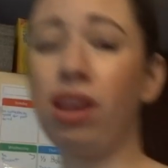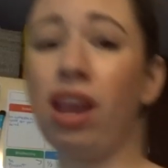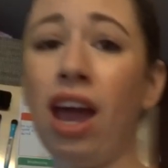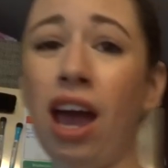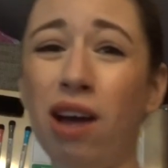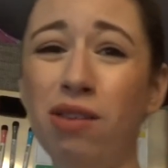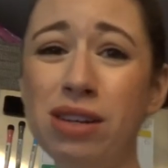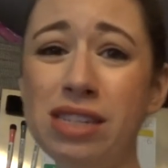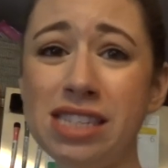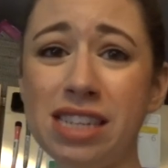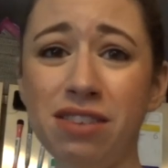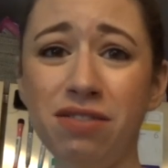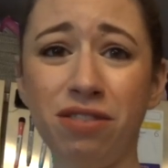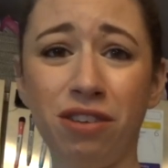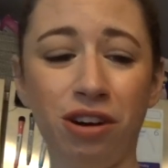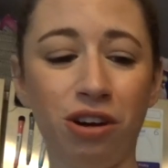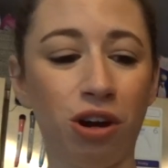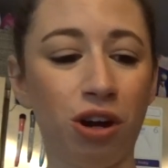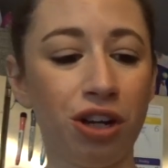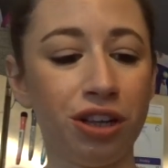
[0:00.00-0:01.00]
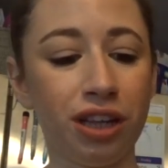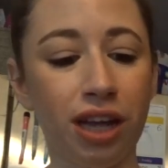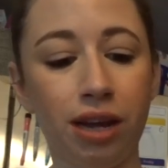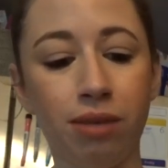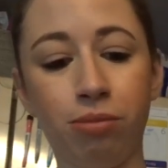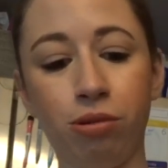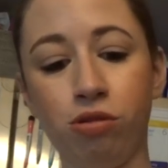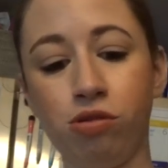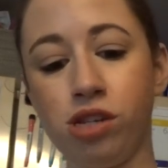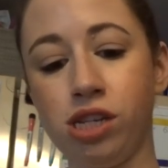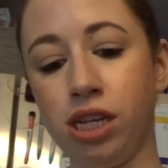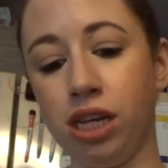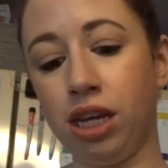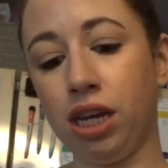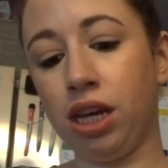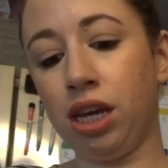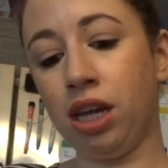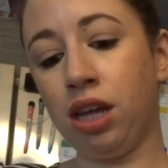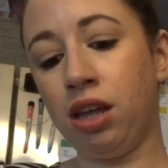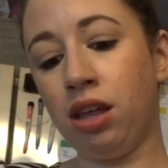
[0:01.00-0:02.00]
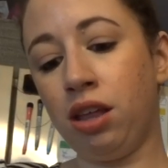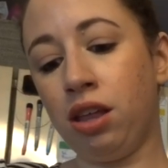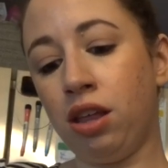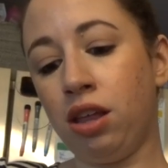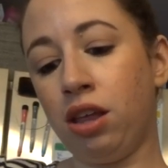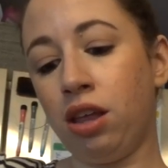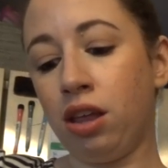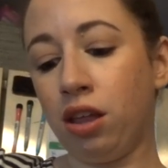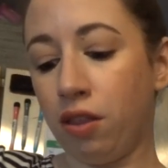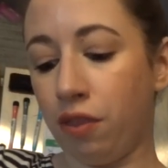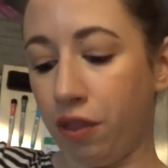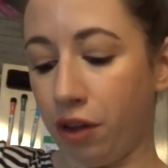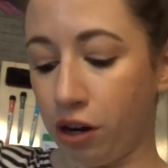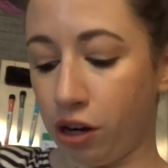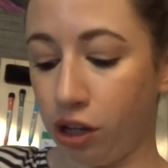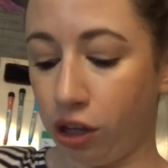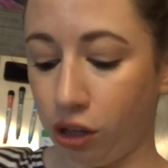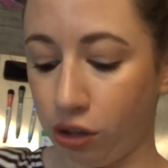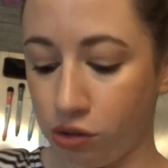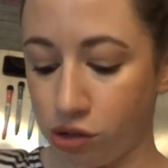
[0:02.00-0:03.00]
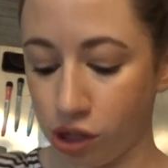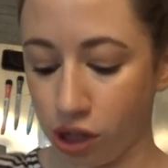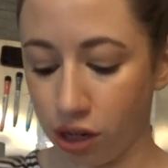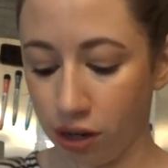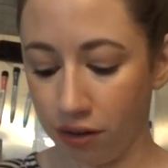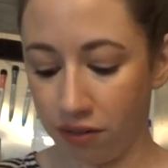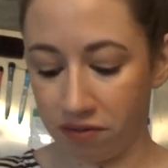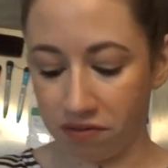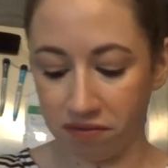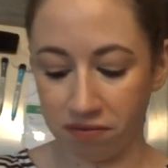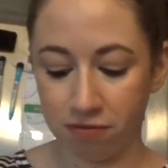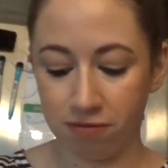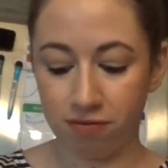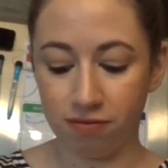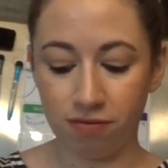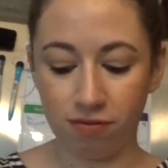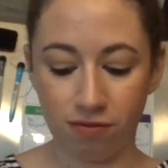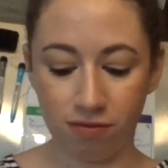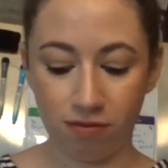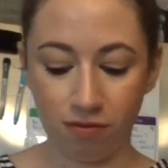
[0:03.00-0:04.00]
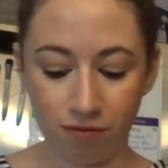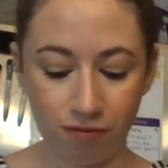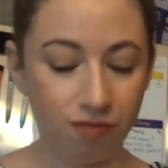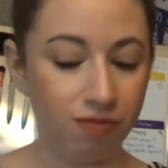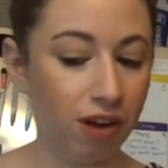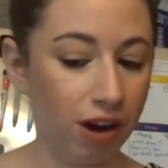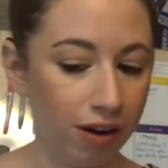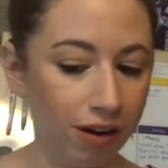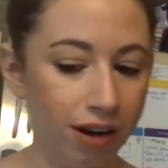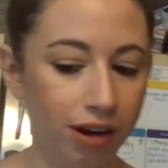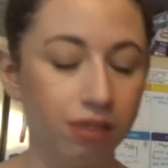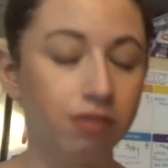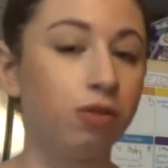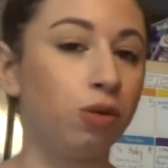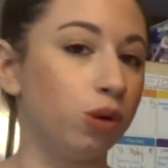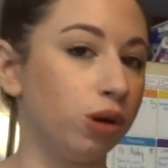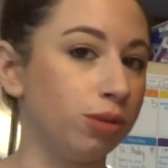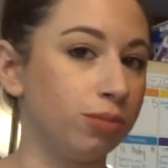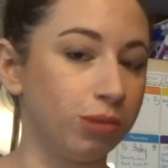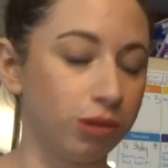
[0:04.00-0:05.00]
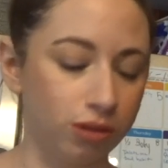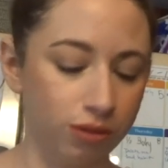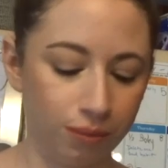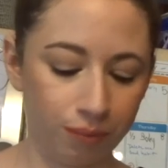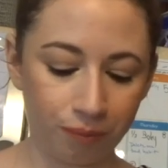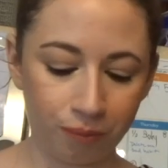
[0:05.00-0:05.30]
I would say for an online boutique, their clothes are very affordable.